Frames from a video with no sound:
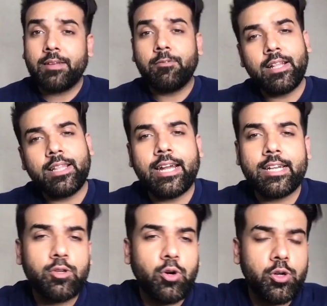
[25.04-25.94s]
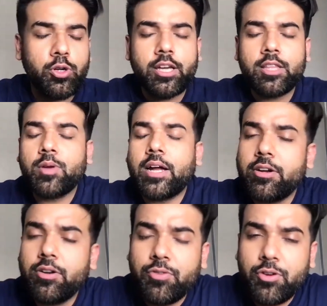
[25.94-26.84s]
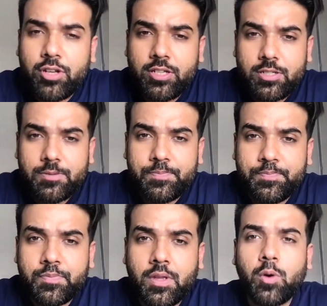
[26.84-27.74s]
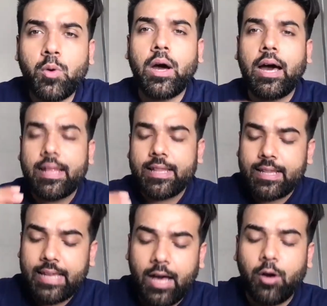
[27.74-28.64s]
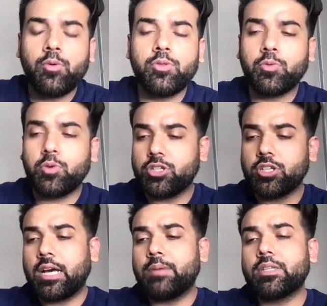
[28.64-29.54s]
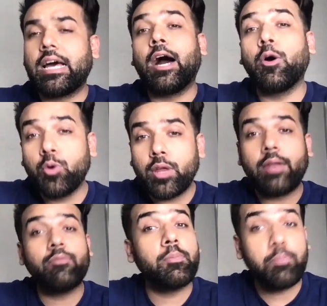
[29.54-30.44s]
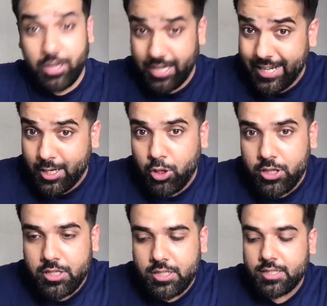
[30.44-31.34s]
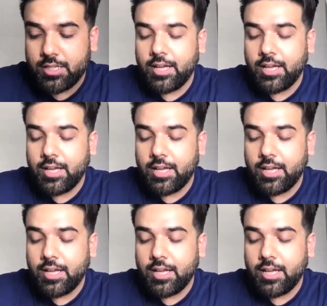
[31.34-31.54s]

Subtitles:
Well, that altogether had a different reason. Now, the question comes, how can we predict all this?